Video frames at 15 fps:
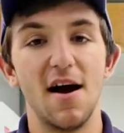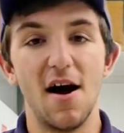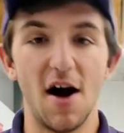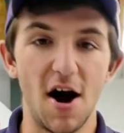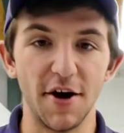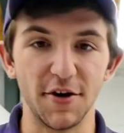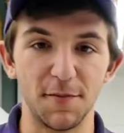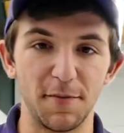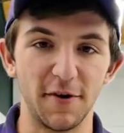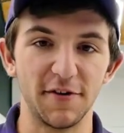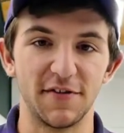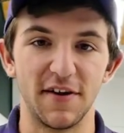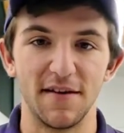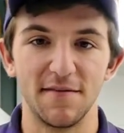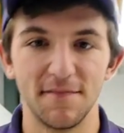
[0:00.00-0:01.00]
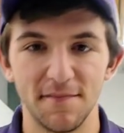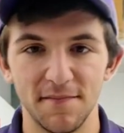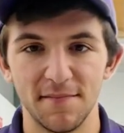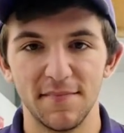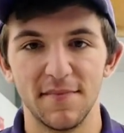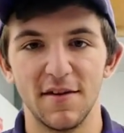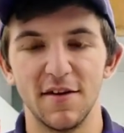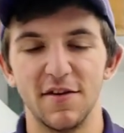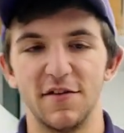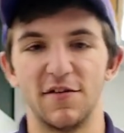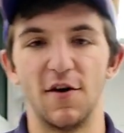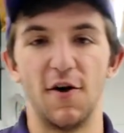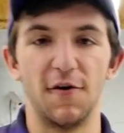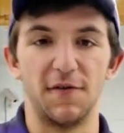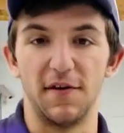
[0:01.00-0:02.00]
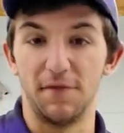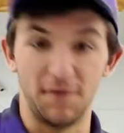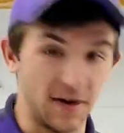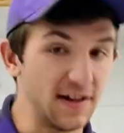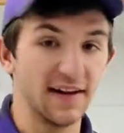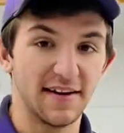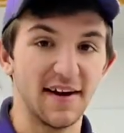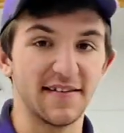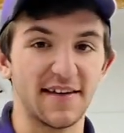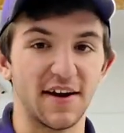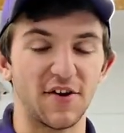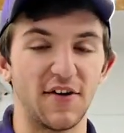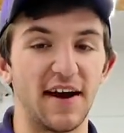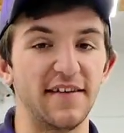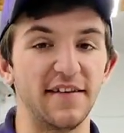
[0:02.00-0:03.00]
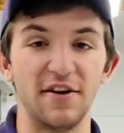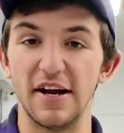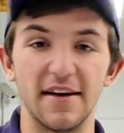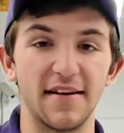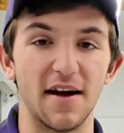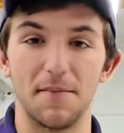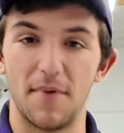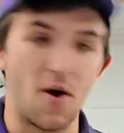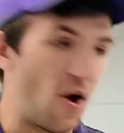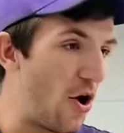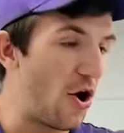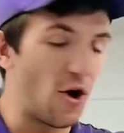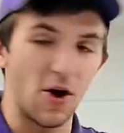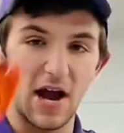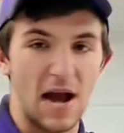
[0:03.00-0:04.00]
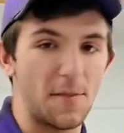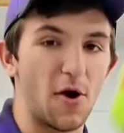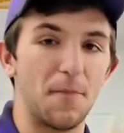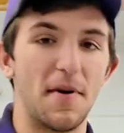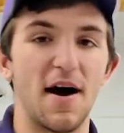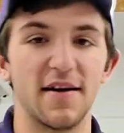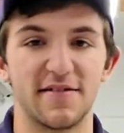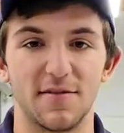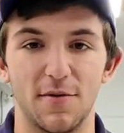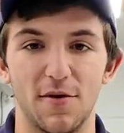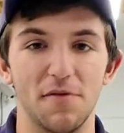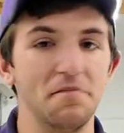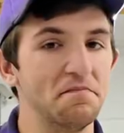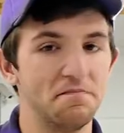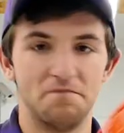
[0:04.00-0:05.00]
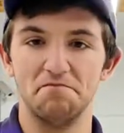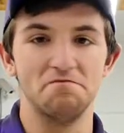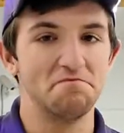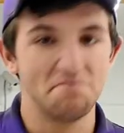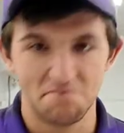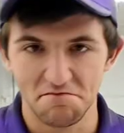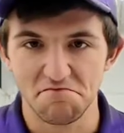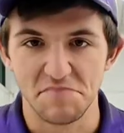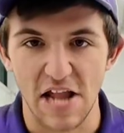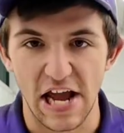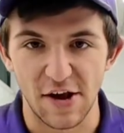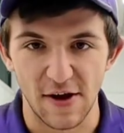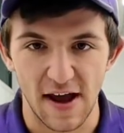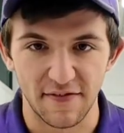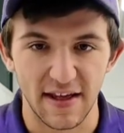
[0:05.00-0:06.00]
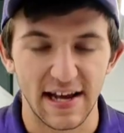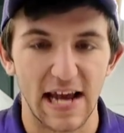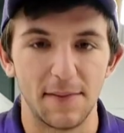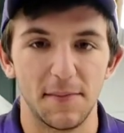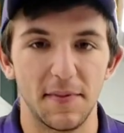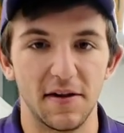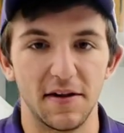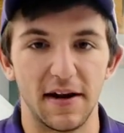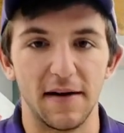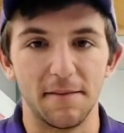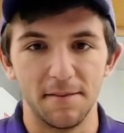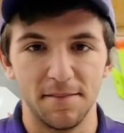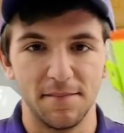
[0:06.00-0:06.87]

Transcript: on your person. So if it really does get crazy and to dump all ammo possible, now you have that capability.